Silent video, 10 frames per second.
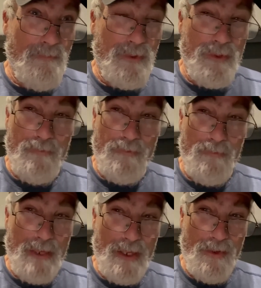beautiful
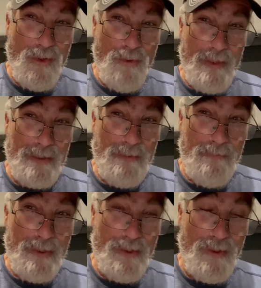mountain home that they
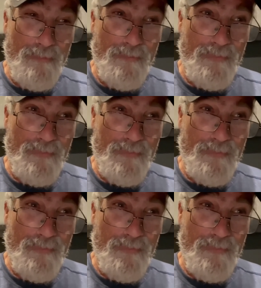built.